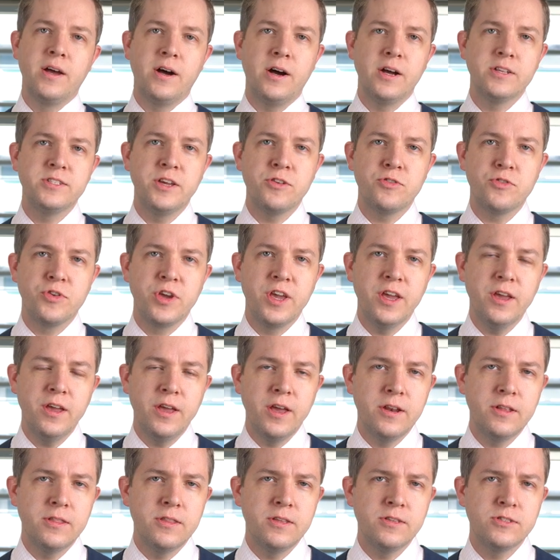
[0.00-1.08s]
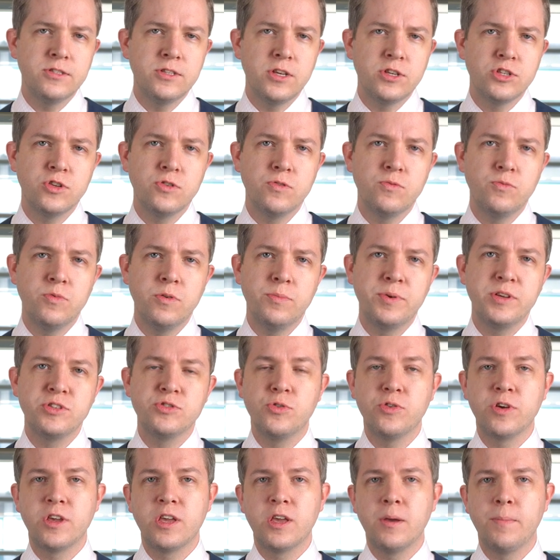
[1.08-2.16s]
Hi, it's Andrew here, and in this session we'll be
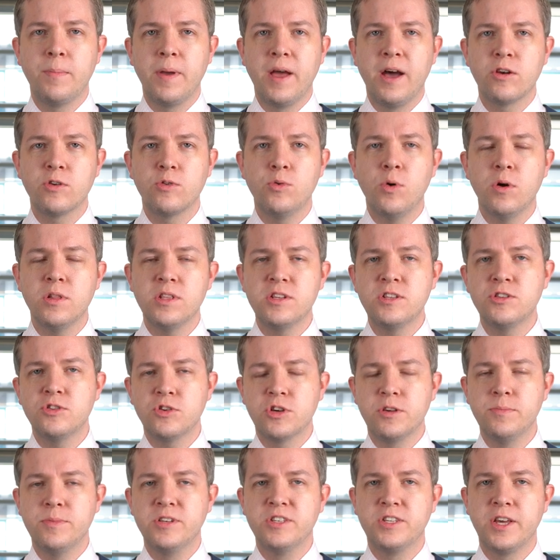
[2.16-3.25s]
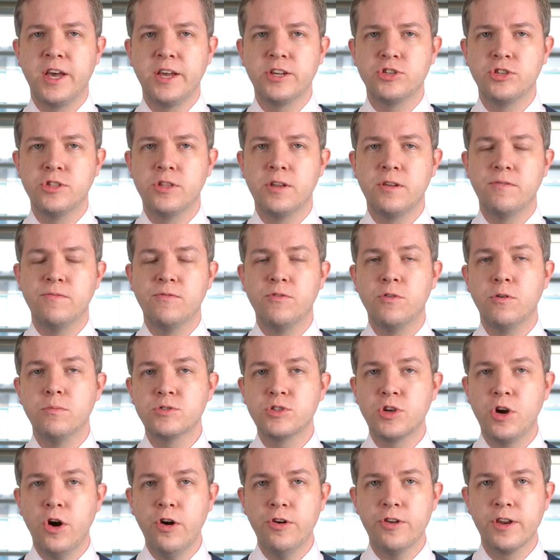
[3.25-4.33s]
talking about quality documentation that
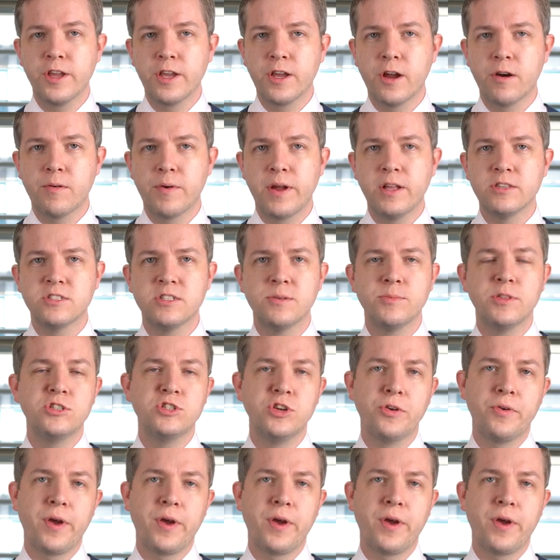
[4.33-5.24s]
informs coding around some of the